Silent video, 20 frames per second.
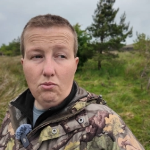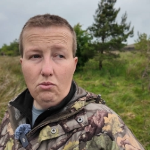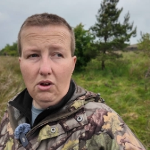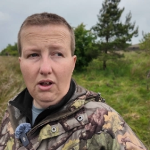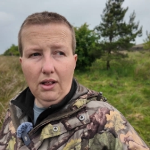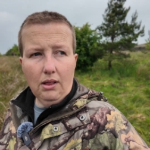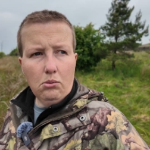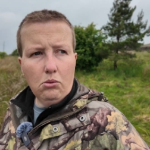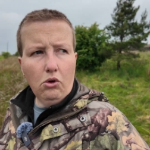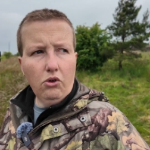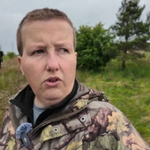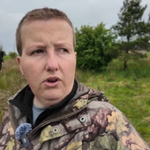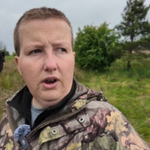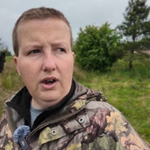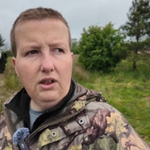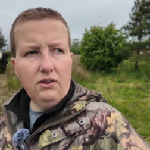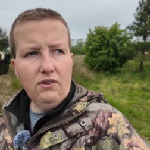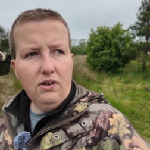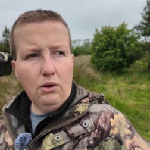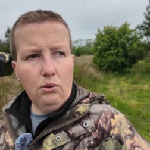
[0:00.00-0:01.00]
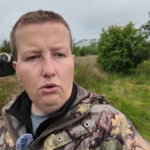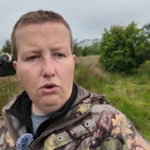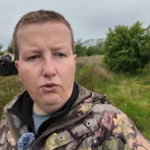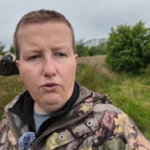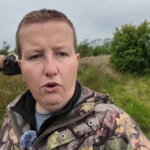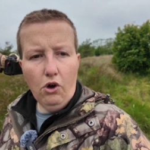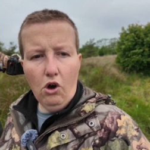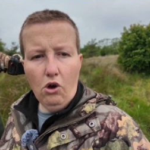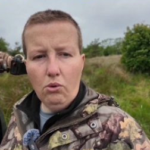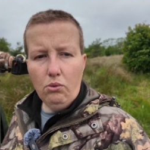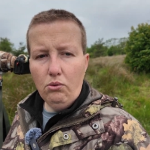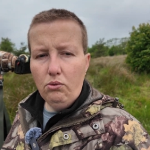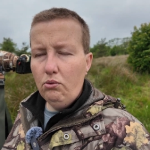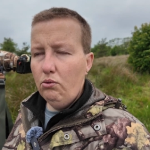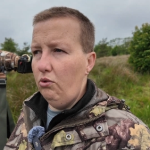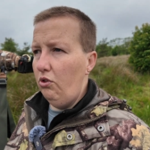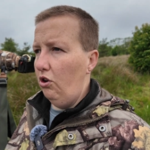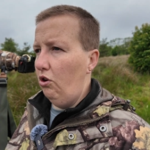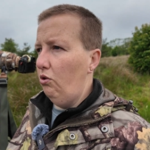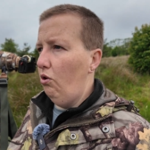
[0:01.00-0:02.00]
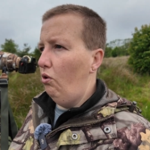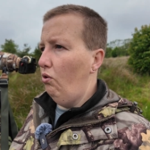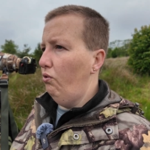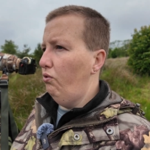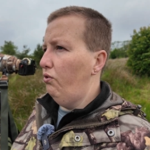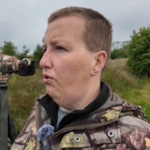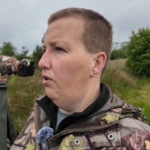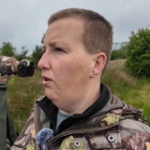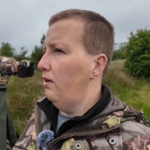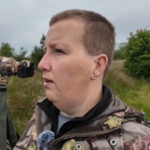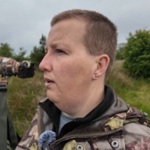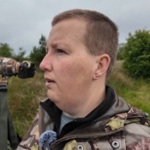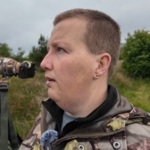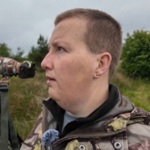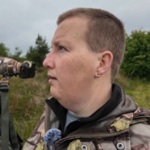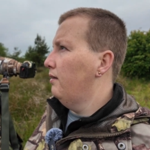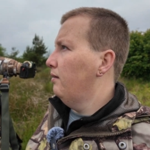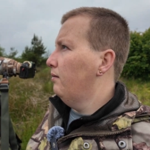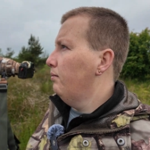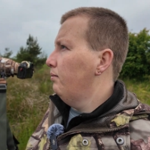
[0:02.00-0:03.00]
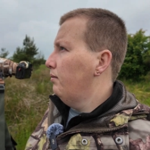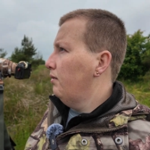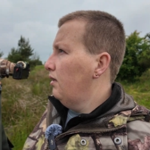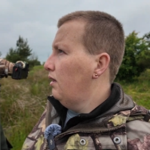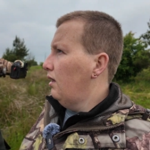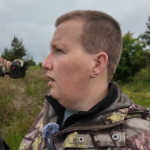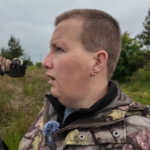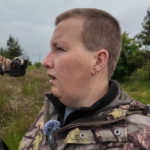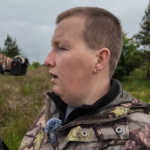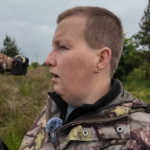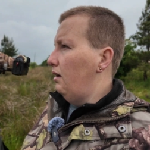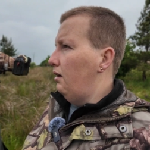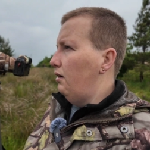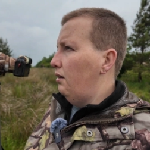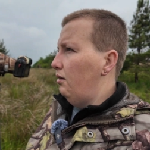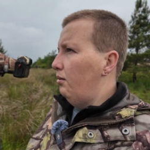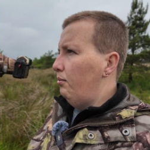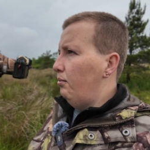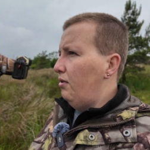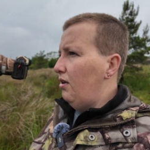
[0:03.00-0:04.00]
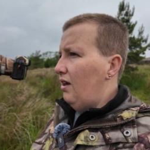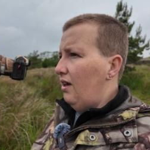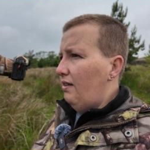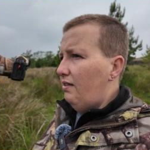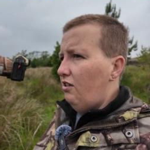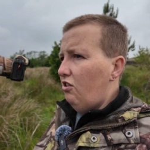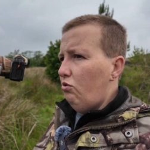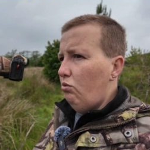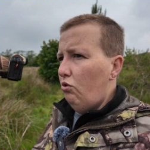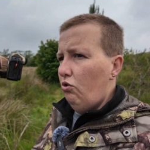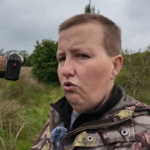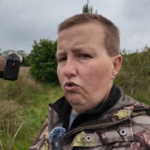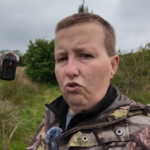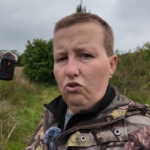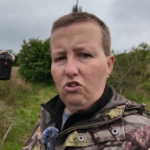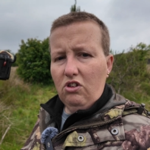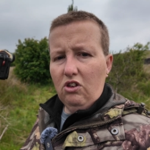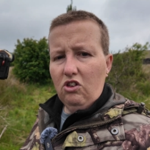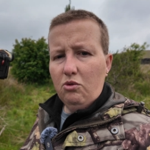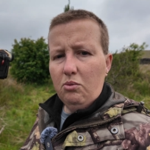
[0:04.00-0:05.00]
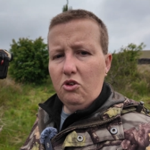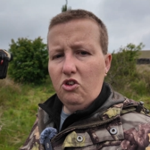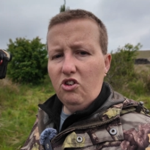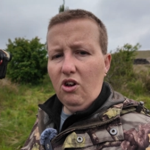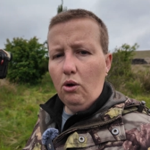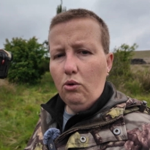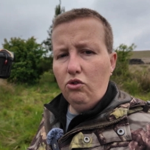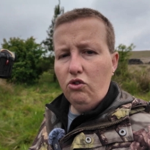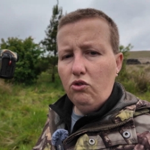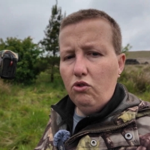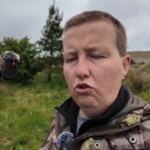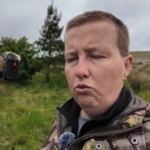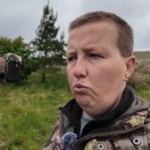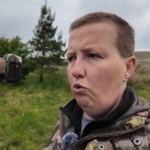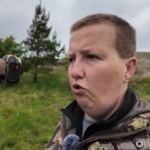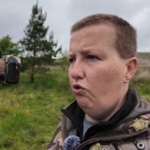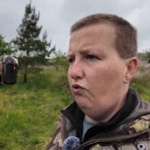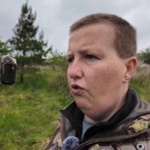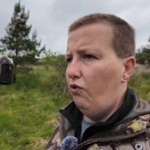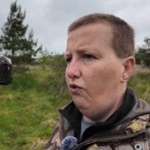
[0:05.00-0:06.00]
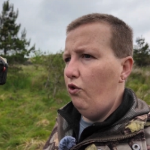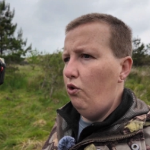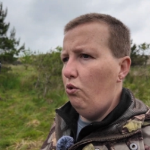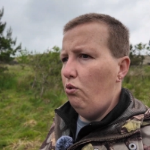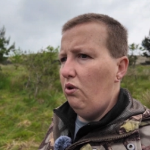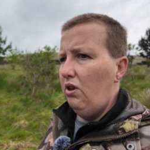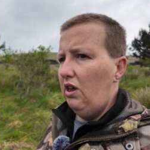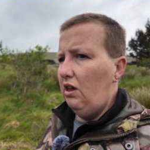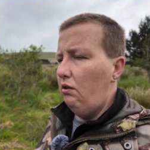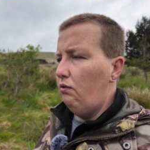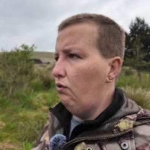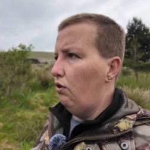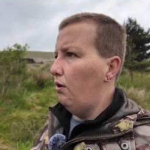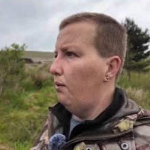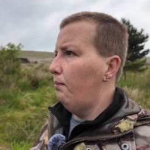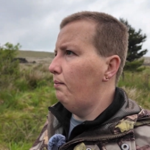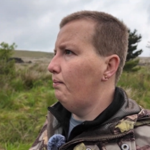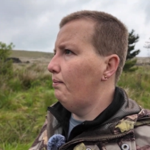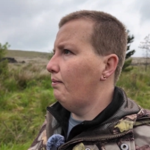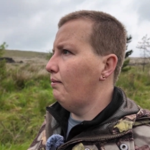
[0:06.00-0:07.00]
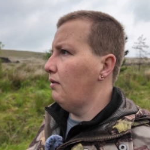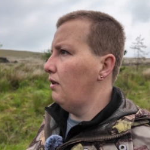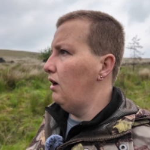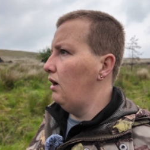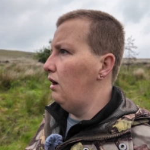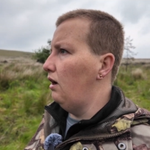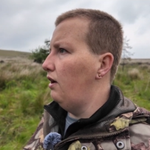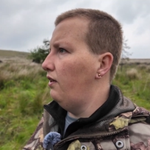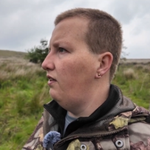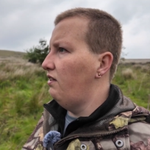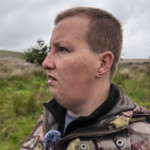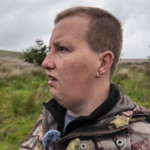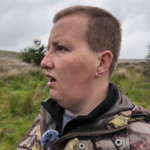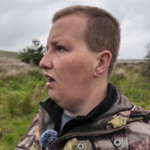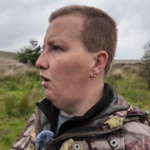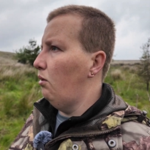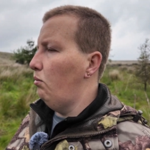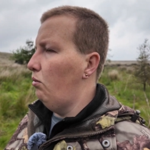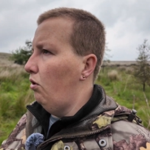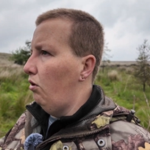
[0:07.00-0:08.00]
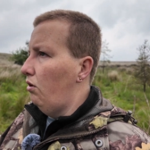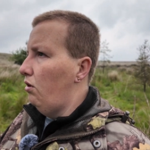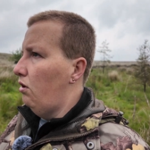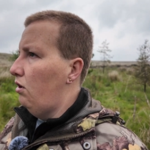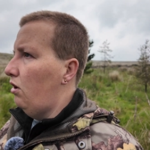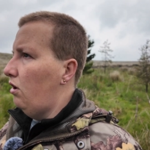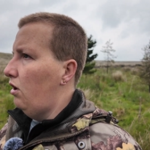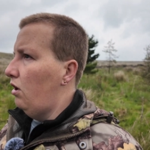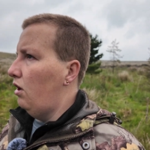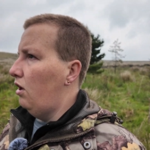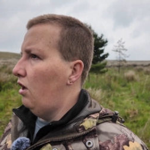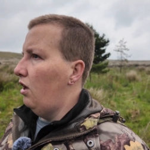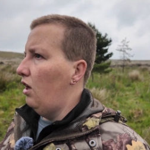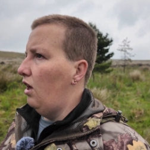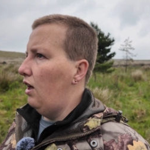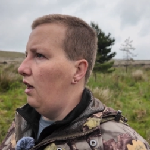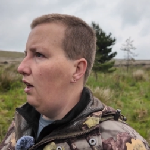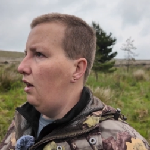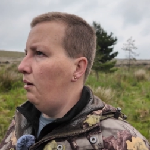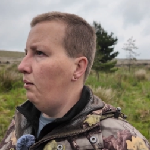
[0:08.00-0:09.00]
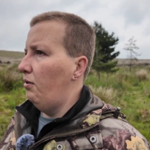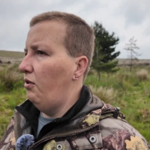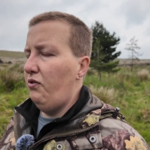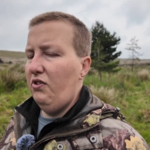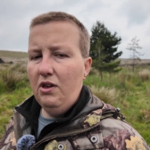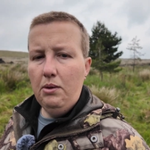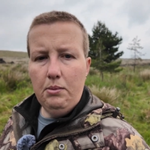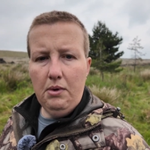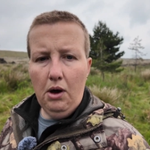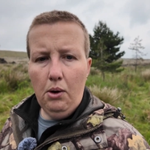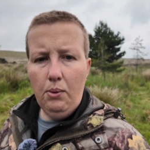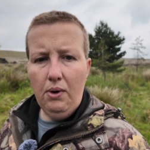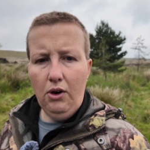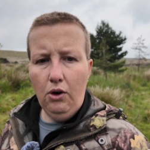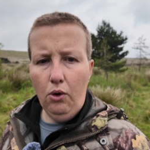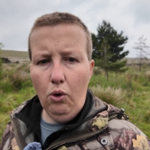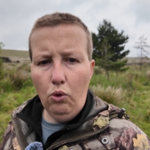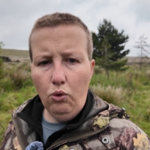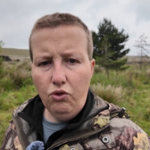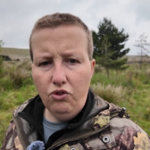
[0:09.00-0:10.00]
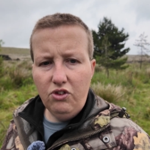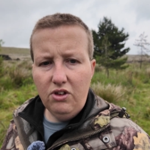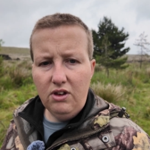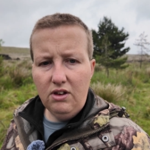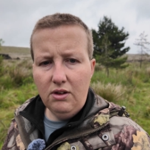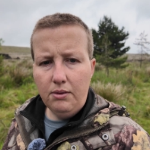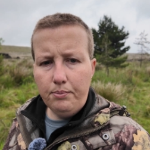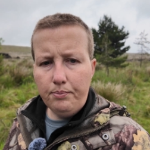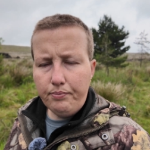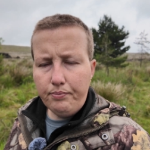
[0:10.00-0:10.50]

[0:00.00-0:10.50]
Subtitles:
really more than anything I would have thought with the growth. This one doesn't seem to be shouting as much for food either. The second one, the female went and hunted,